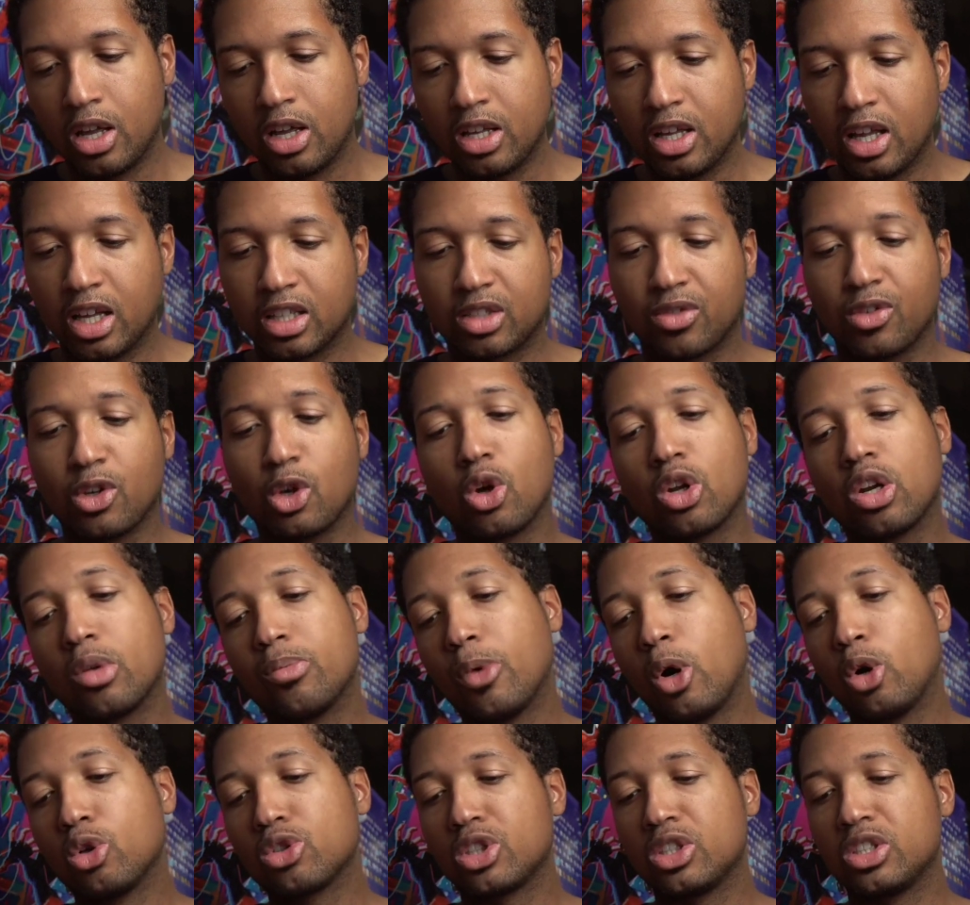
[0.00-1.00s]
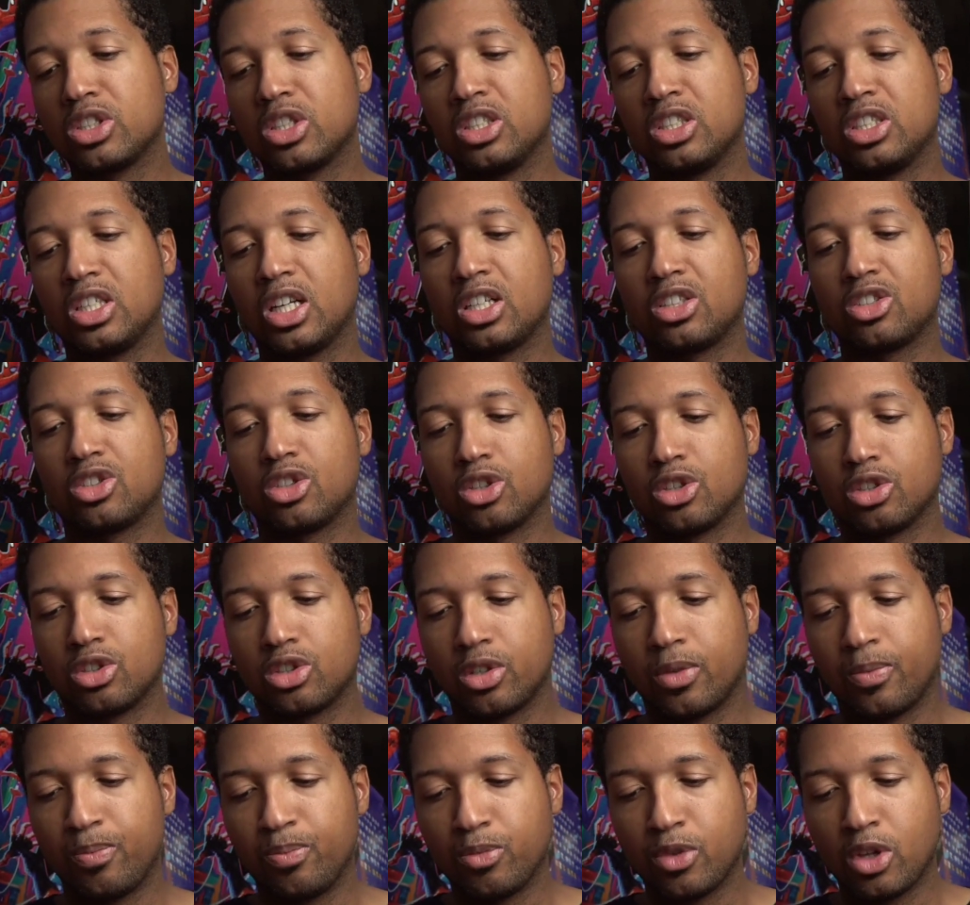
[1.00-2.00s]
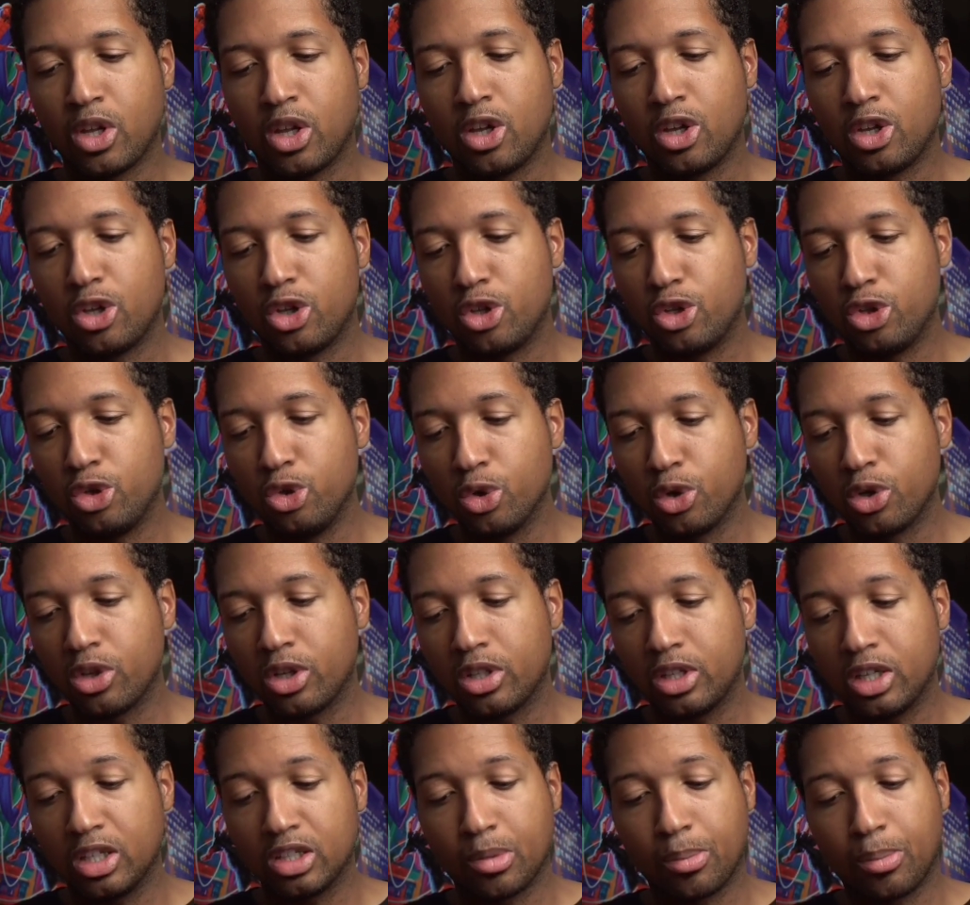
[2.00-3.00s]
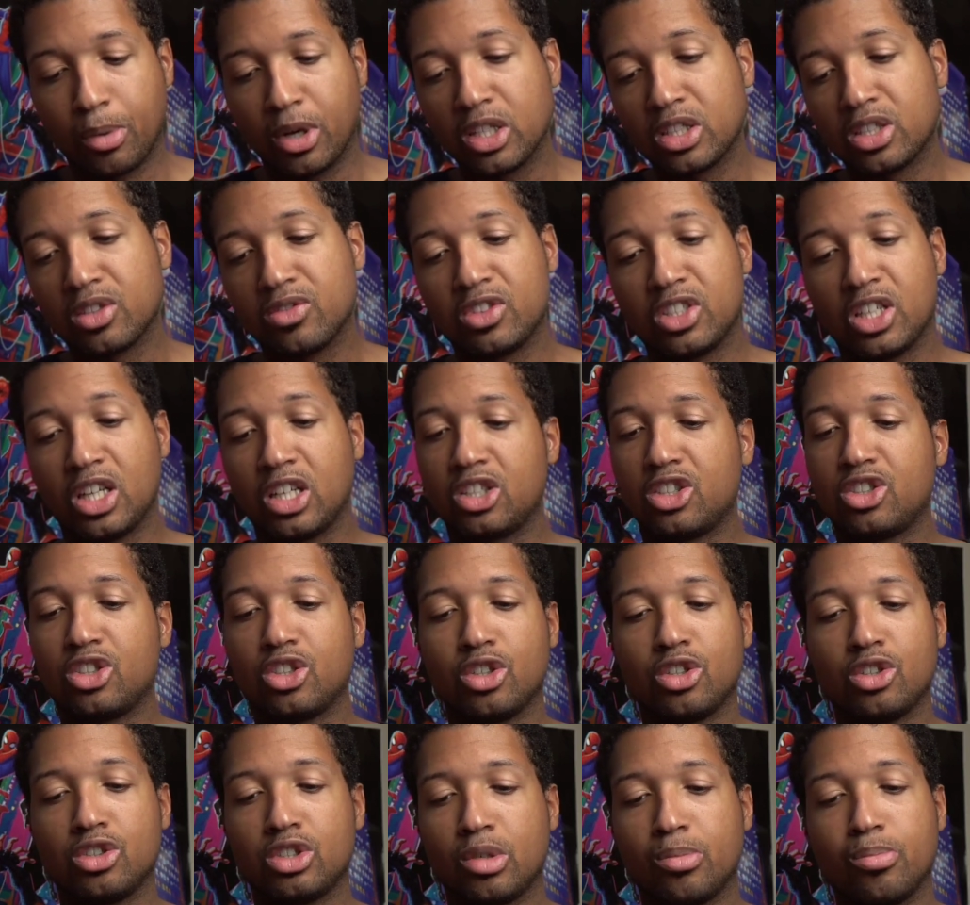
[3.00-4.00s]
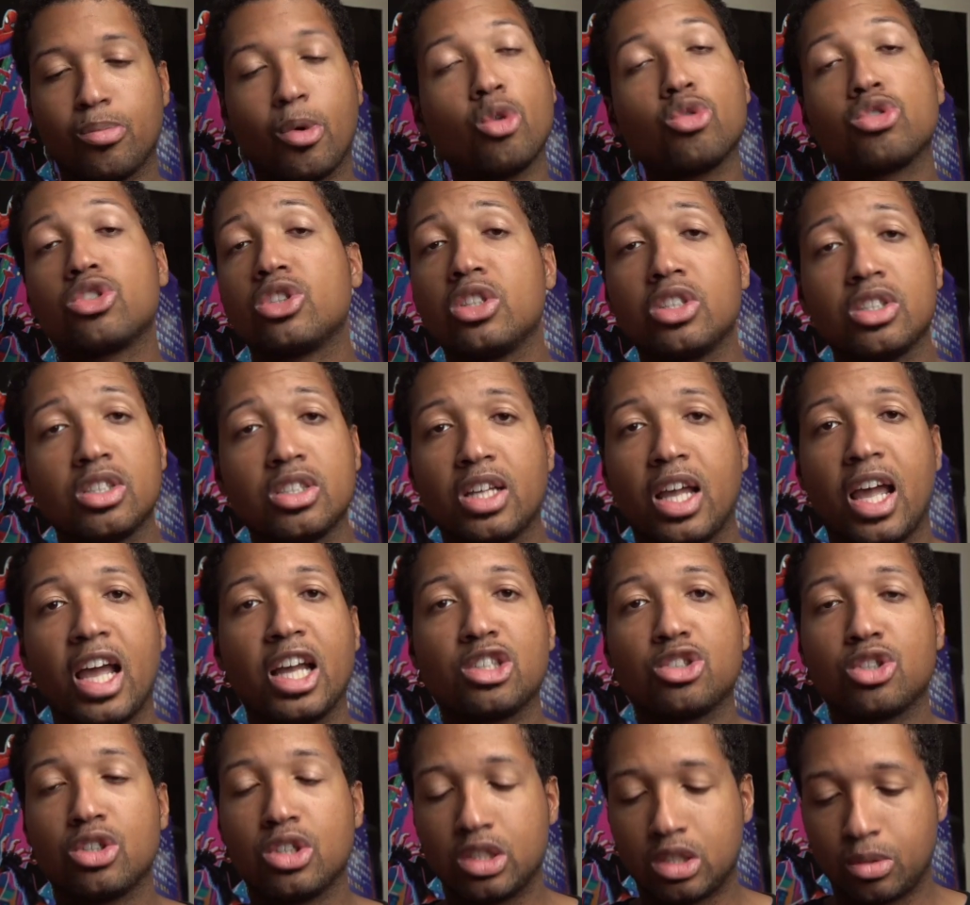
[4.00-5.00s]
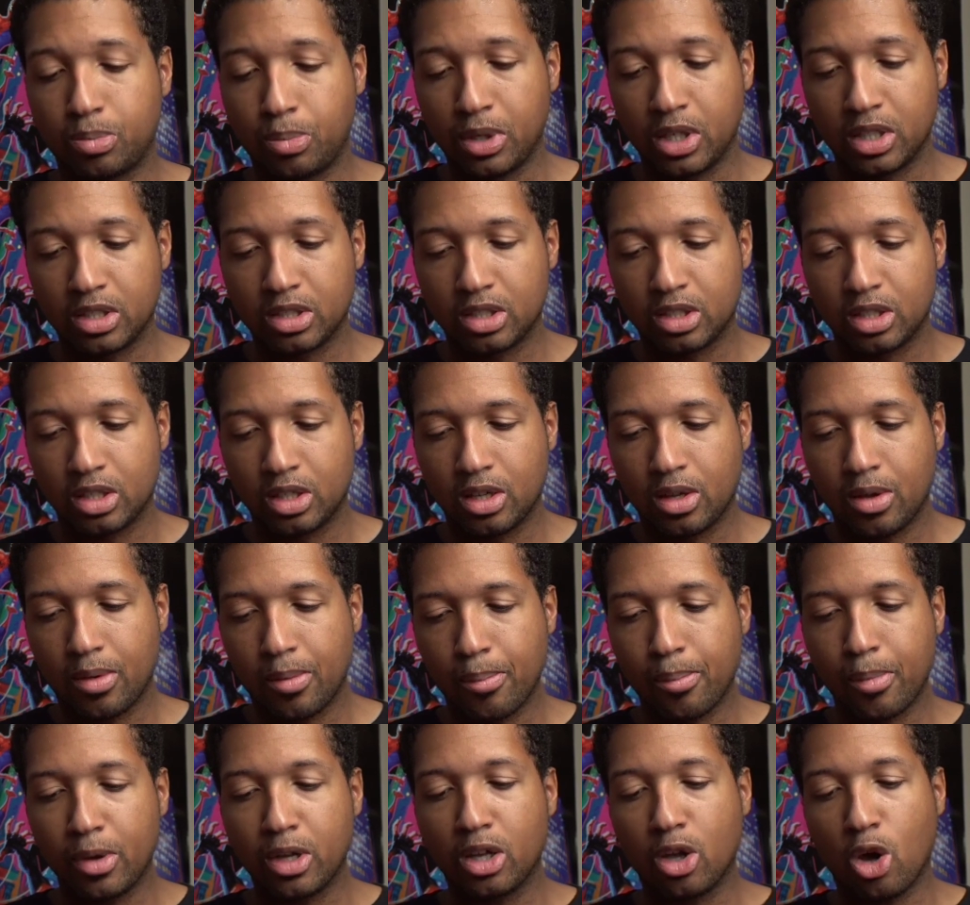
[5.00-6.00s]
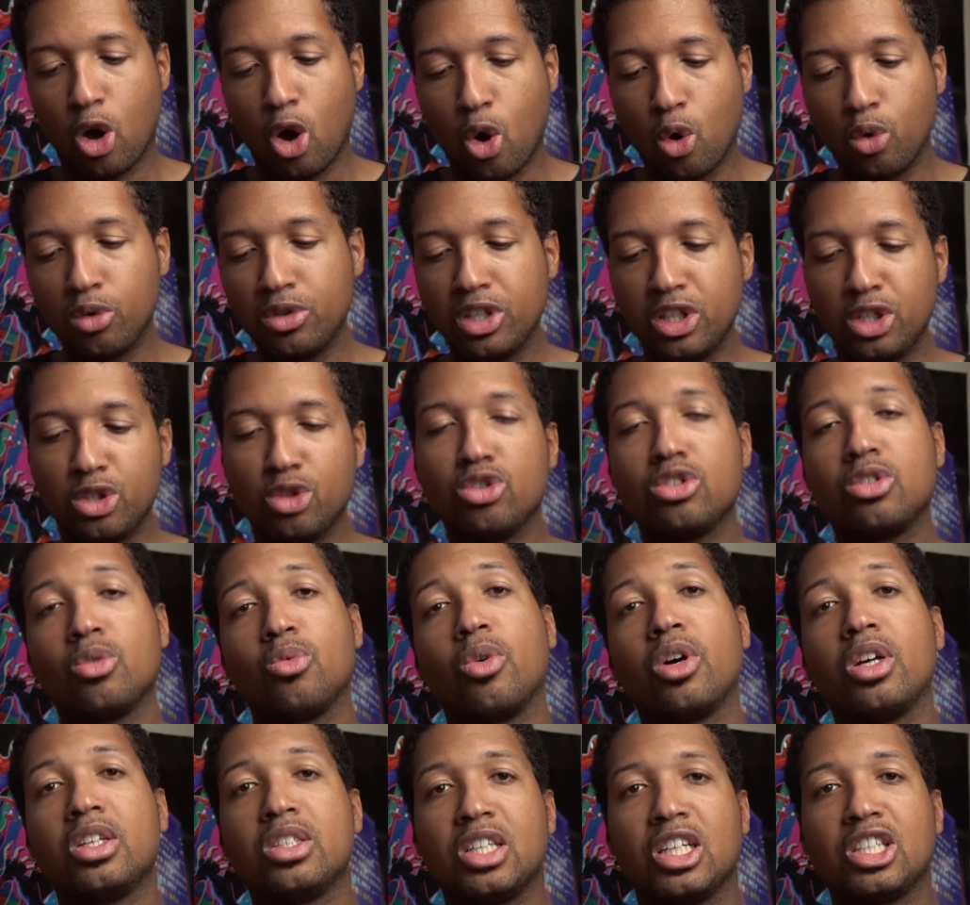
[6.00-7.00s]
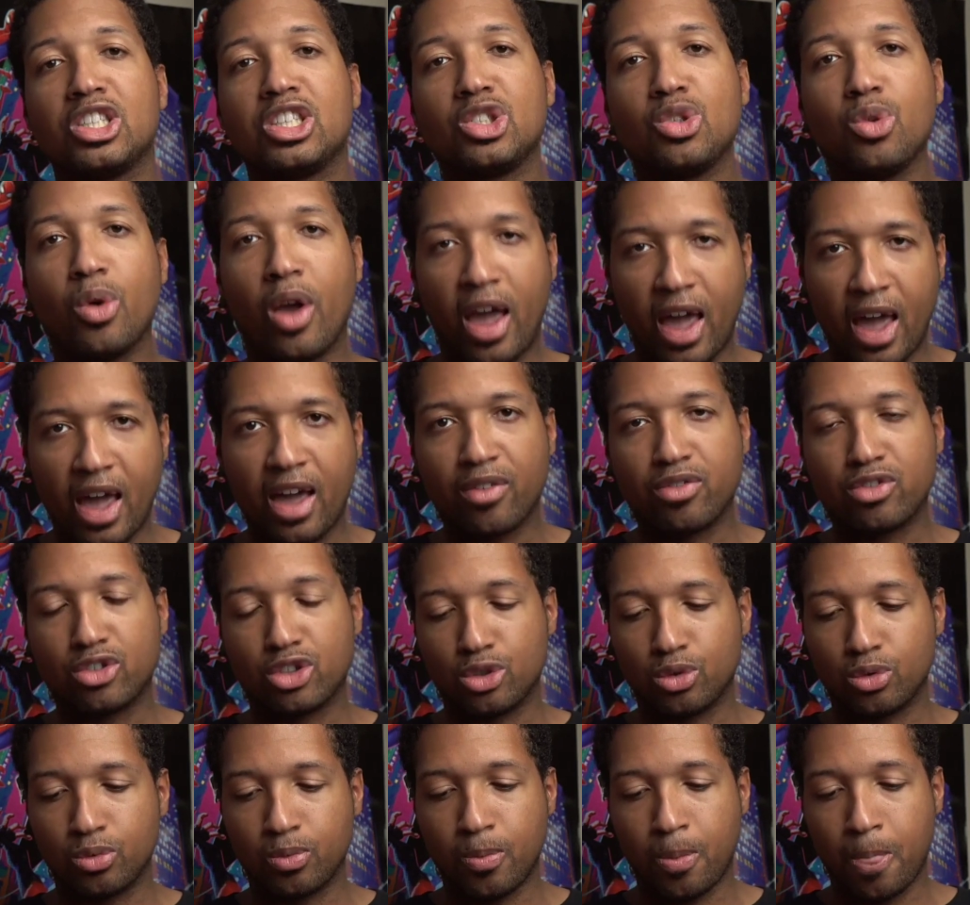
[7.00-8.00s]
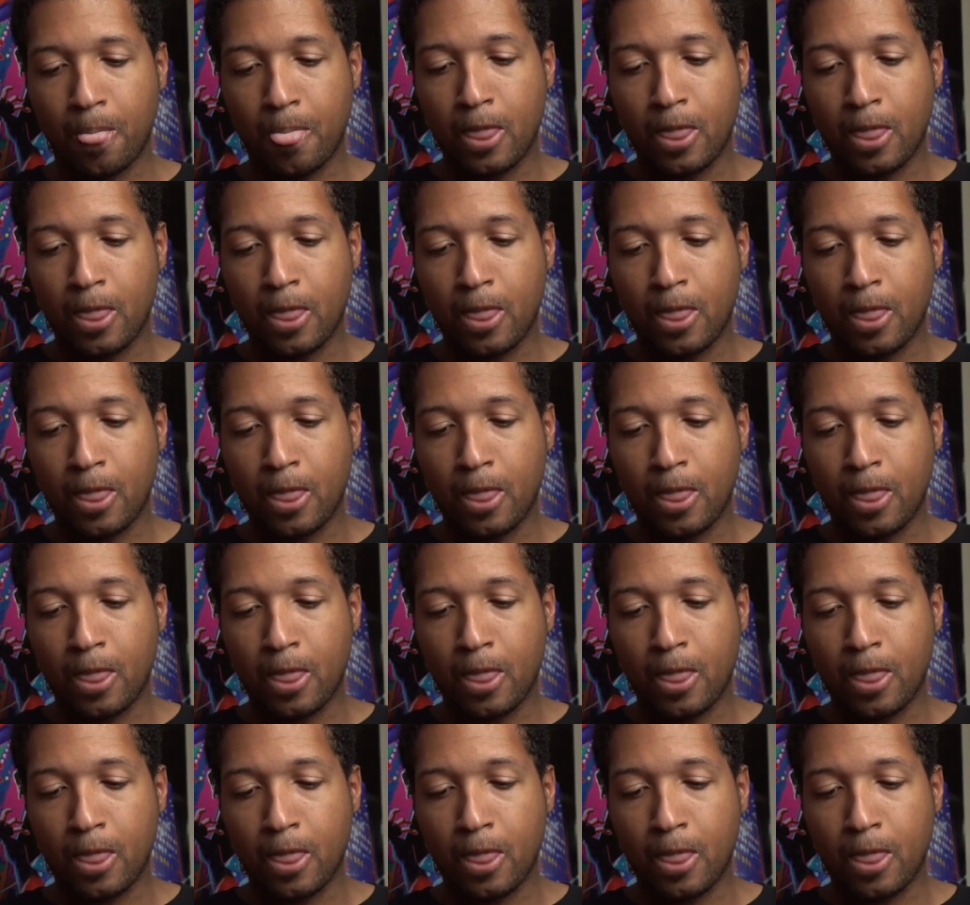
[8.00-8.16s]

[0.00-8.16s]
Yes, if you go into motions and gestures, there's a bunch of gestures and motions at your dispense, but only use the ones that you have to.